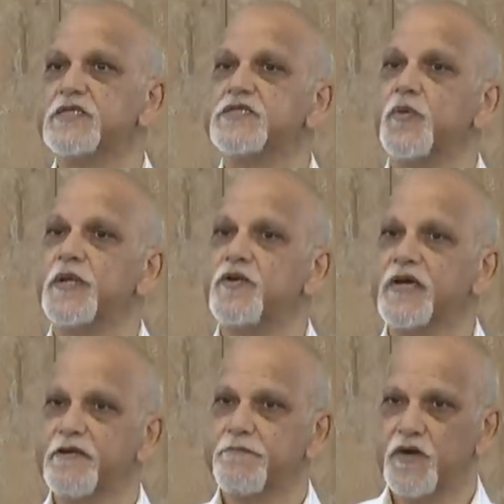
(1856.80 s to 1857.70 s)
So we
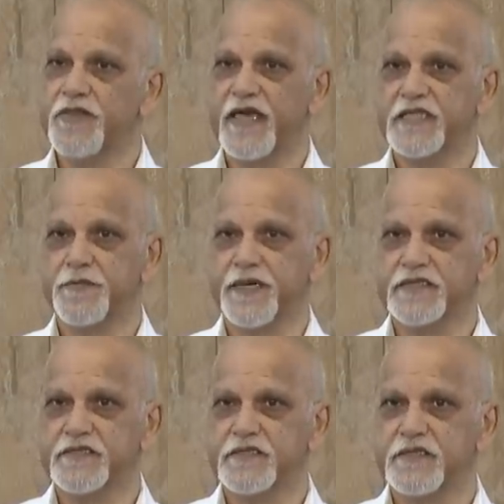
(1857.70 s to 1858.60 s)
look at both
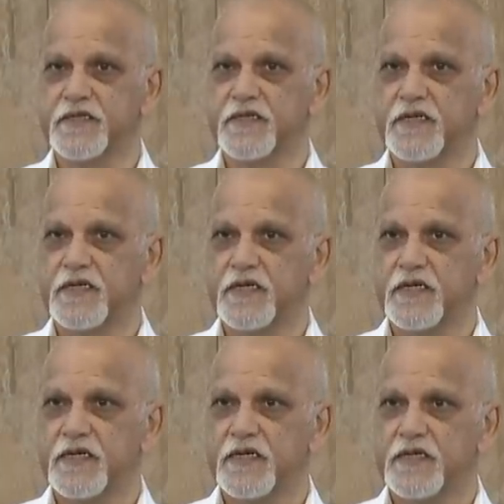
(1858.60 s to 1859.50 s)
aspects.
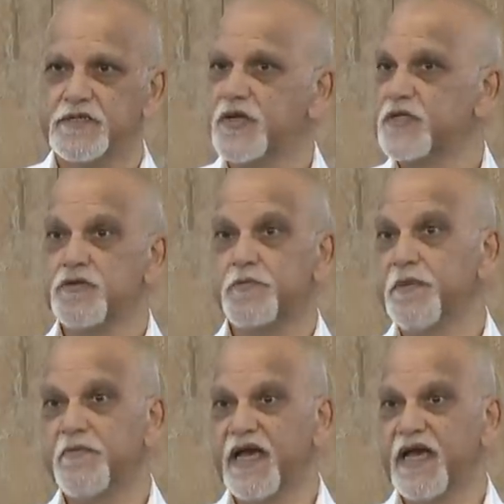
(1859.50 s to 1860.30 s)
So it could be